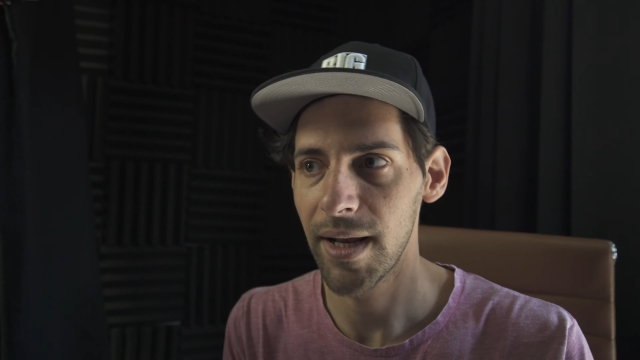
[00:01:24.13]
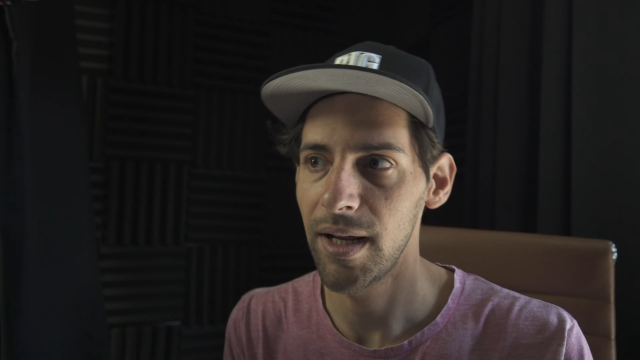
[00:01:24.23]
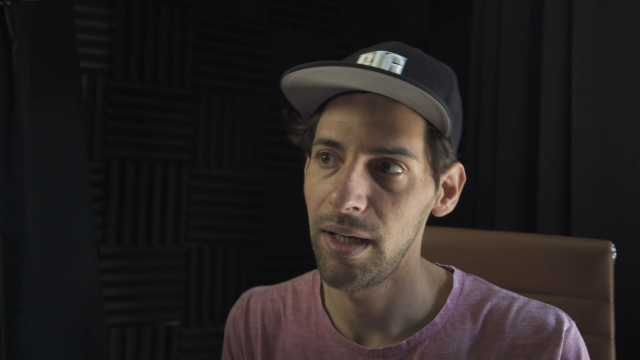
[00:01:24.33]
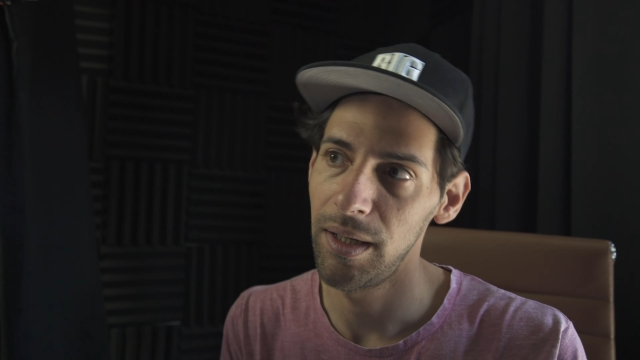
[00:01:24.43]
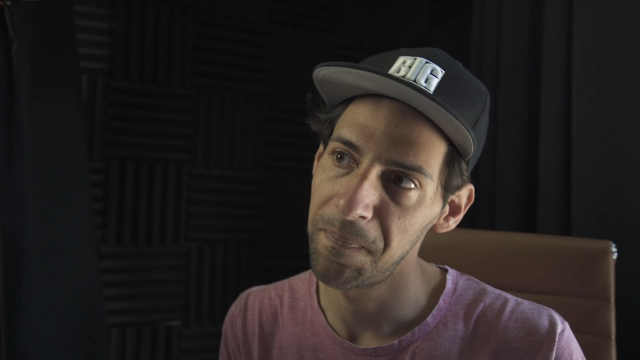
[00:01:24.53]

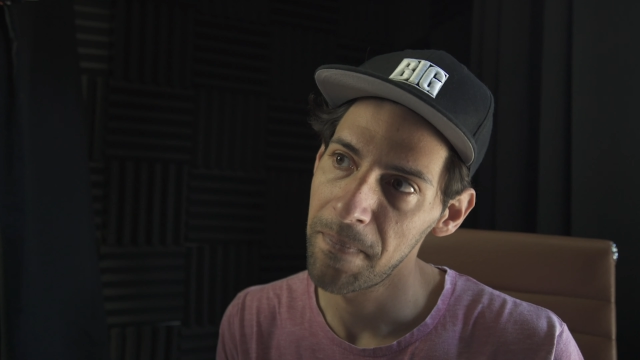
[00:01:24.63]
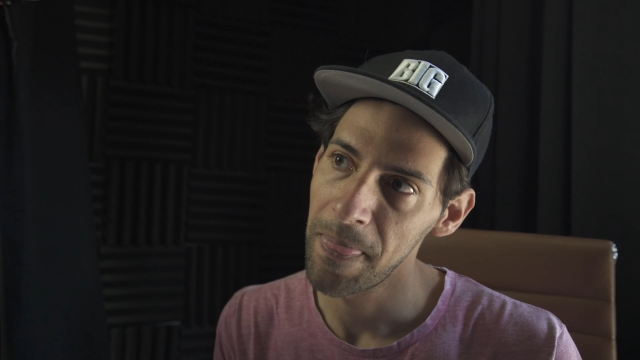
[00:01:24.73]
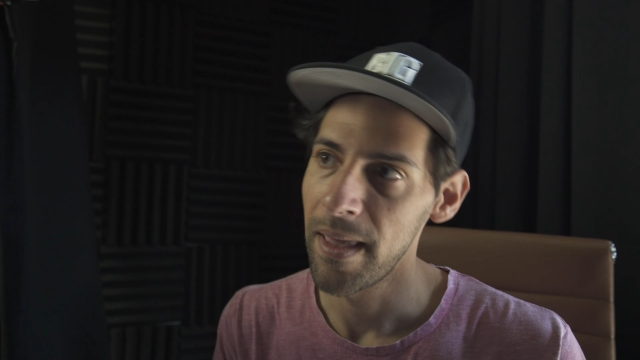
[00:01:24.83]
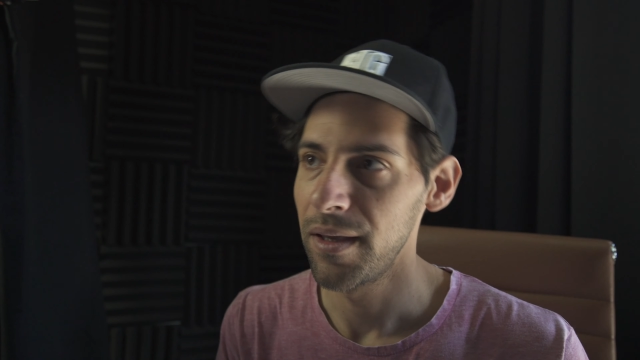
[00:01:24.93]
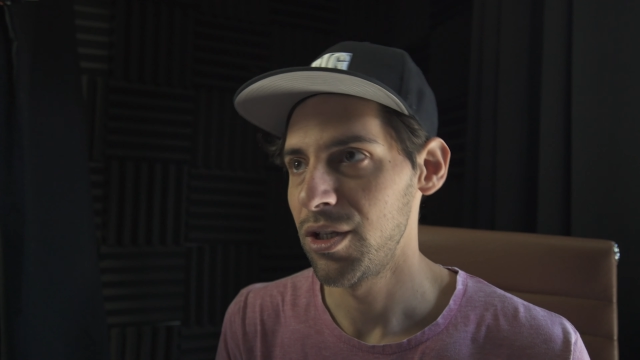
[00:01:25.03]
that
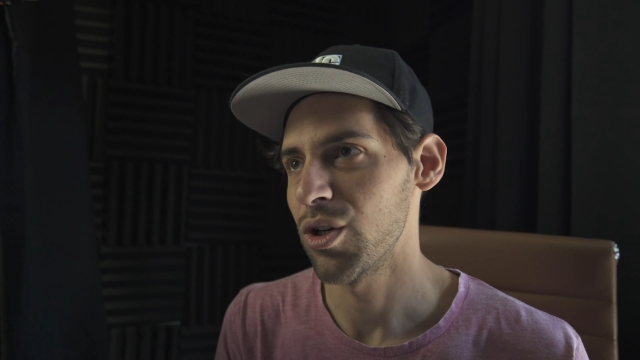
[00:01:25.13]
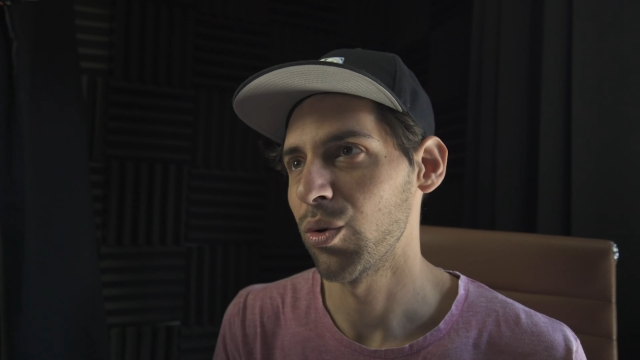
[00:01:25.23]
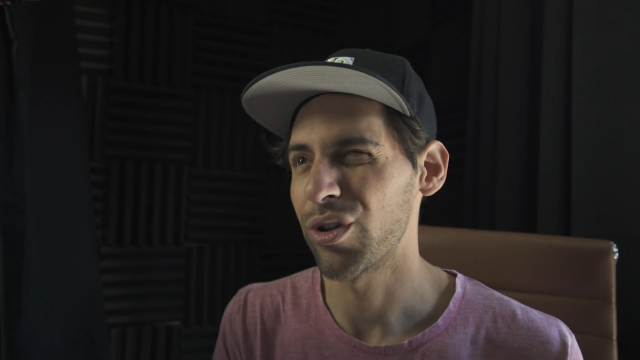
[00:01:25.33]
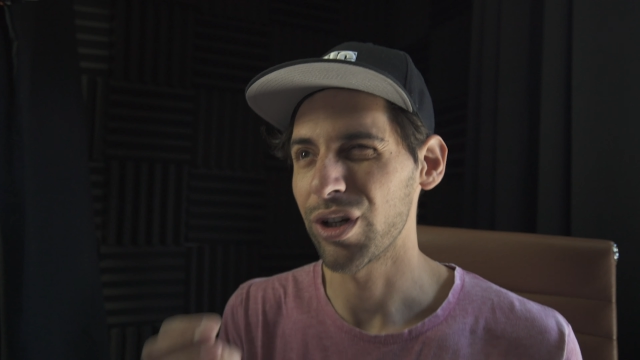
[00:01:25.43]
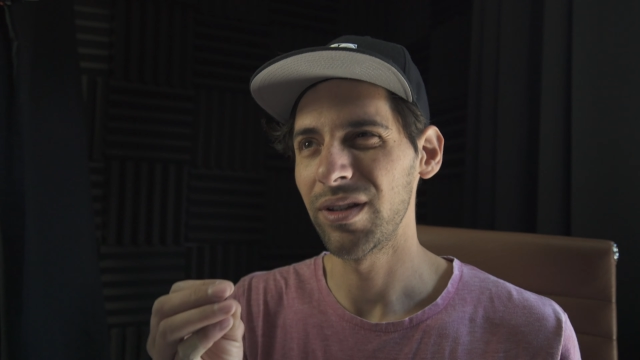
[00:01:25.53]

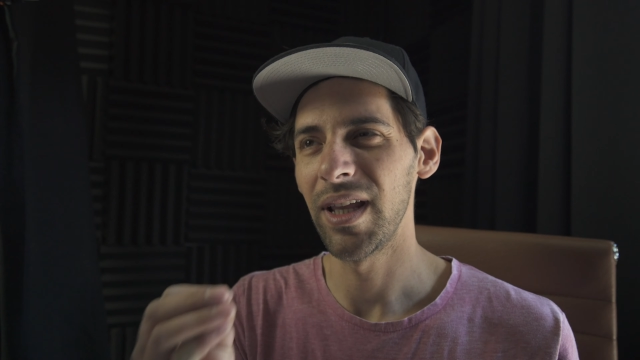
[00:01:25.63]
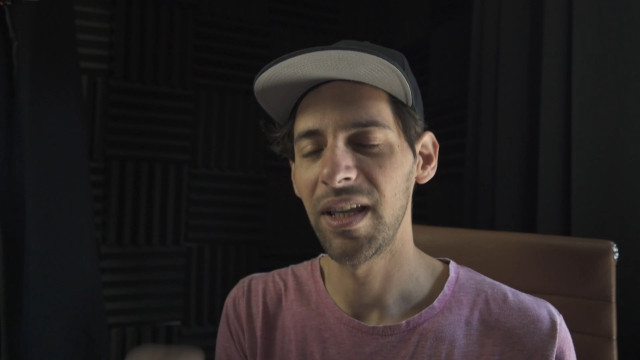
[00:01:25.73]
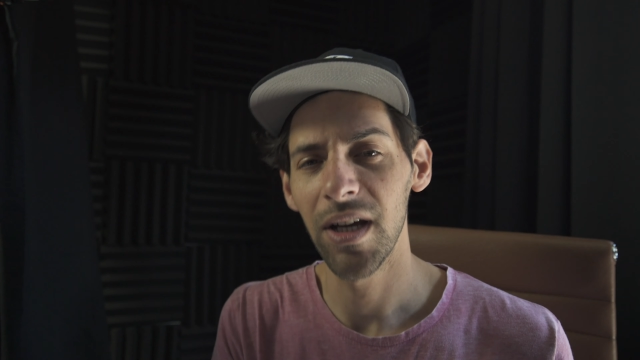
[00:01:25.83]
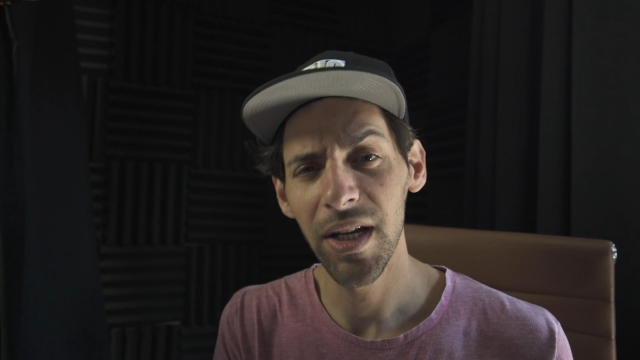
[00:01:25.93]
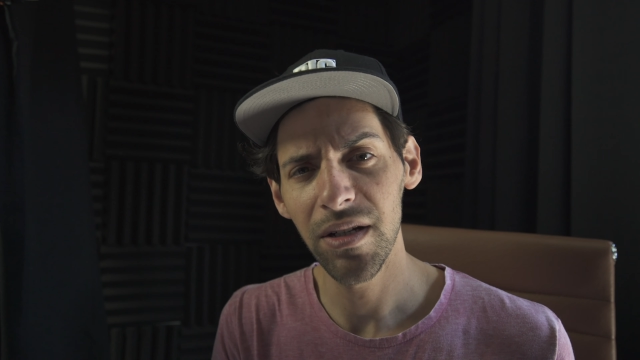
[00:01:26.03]
they
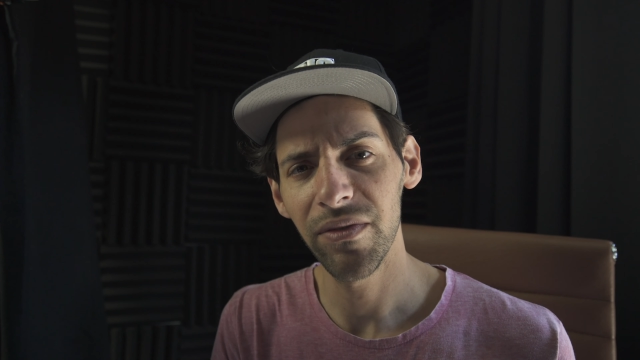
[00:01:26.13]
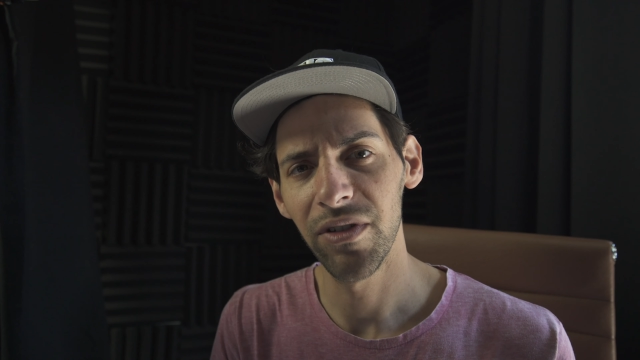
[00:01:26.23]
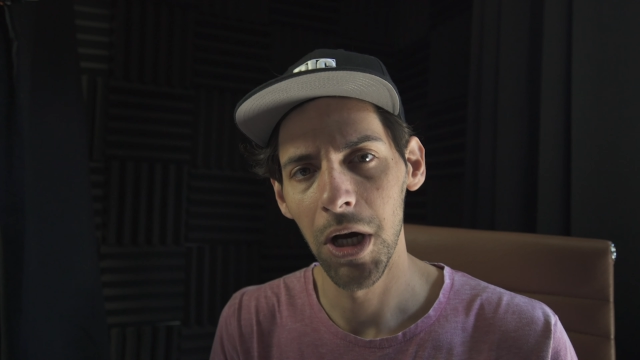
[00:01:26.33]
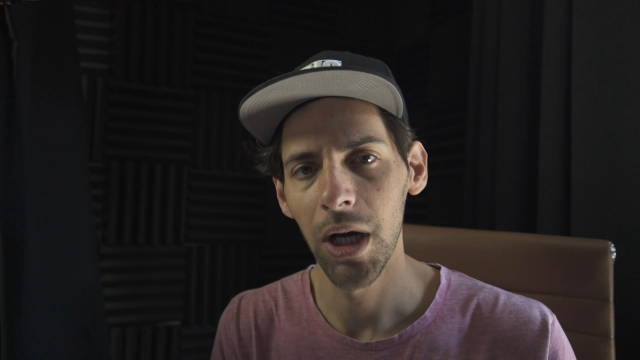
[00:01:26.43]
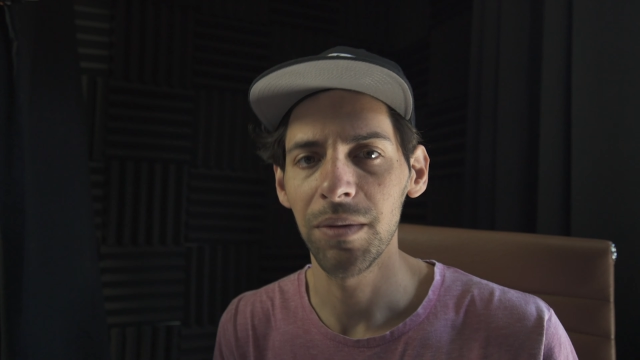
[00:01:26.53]
kind
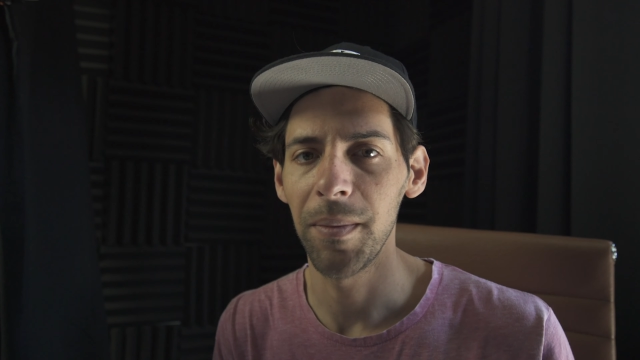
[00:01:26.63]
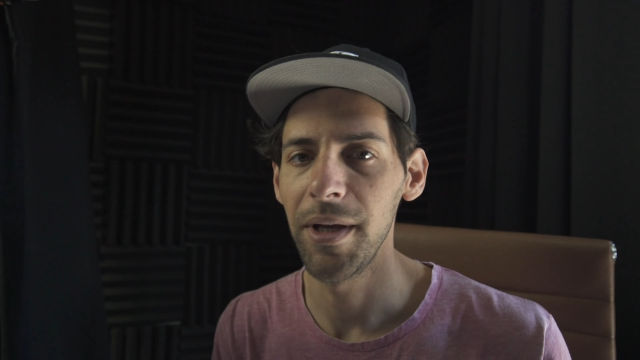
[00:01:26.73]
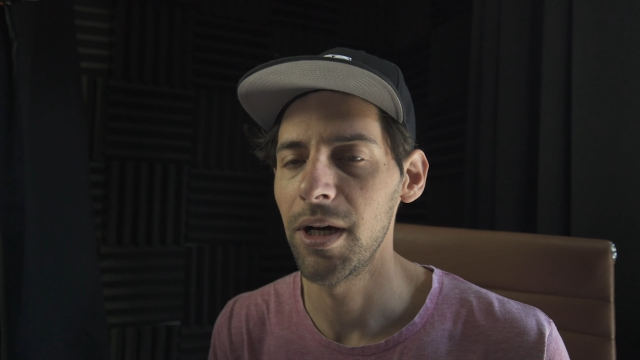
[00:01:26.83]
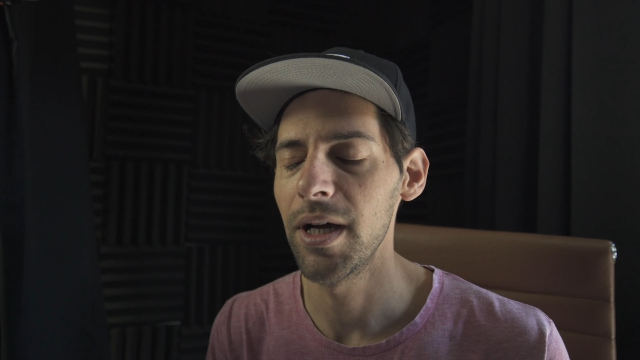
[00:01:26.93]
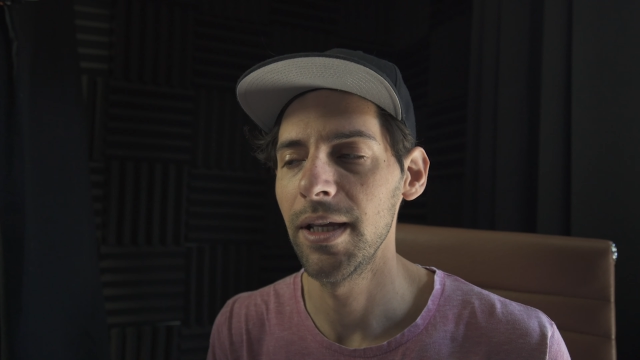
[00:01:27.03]
of caught
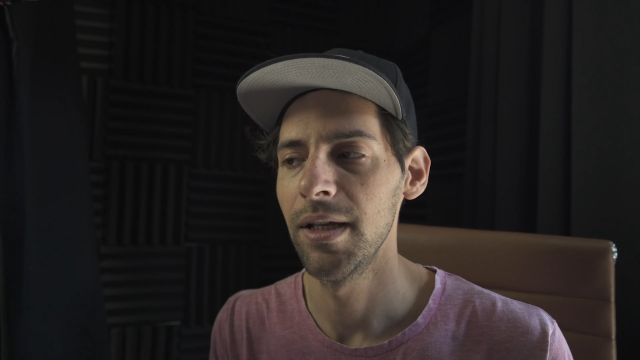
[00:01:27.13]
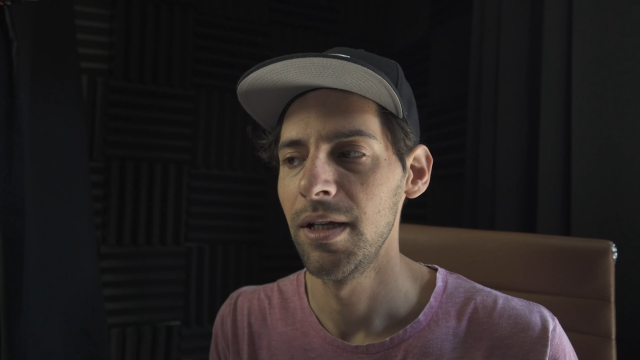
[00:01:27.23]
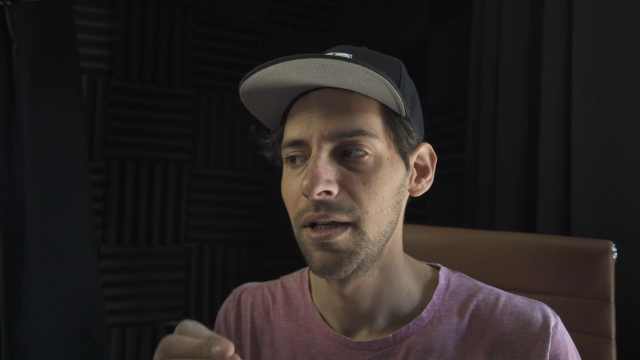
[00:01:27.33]
my eye,